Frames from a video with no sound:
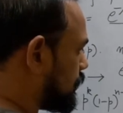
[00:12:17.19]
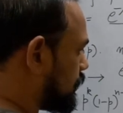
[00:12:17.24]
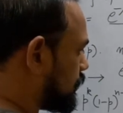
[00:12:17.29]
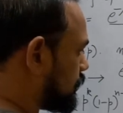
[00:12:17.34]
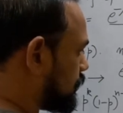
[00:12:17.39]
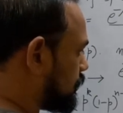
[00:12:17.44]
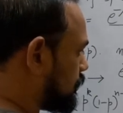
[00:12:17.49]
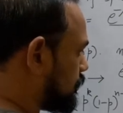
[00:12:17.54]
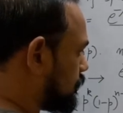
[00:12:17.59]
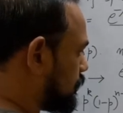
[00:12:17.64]

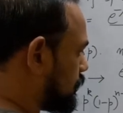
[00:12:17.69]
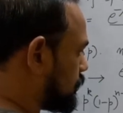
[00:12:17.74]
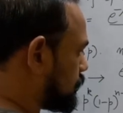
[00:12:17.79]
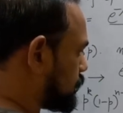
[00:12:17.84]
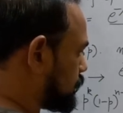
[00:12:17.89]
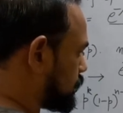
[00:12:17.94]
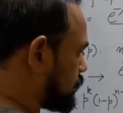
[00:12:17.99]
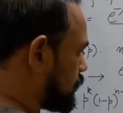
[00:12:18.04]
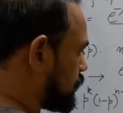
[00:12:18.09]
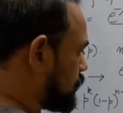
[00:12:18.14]

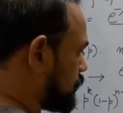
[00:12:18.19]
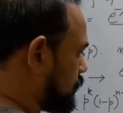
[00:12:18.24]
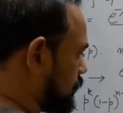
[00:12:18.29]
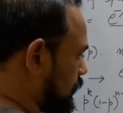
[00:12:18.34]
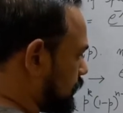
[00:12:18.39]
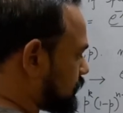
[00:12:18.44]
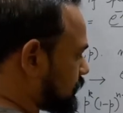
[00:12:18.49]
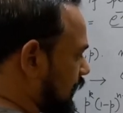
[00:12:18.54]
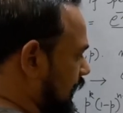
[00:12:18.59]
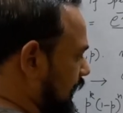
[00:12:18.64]

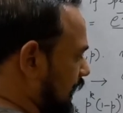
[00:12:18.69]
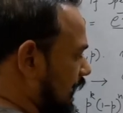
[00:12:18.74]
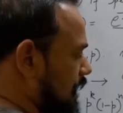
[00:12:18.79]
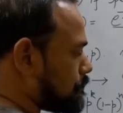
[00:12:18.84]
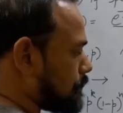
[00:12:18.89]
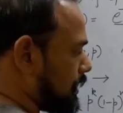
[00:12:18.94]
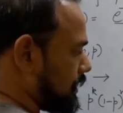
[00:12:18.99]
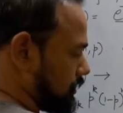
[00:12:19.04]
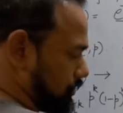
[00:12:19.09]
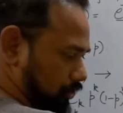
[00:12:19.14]
it's like
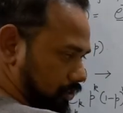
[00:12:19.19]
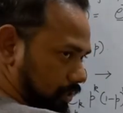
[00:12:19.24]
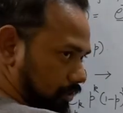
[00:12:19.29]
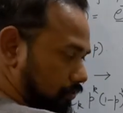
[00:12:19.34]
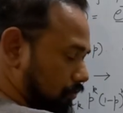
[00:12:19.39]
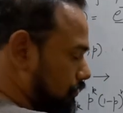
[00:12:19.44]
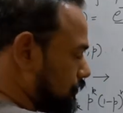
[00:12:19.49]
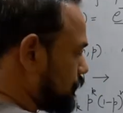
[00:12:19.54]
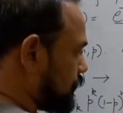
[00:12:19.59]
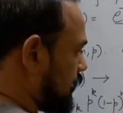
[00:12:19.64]
n minus
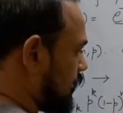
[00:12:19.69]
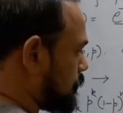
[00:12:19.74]
0,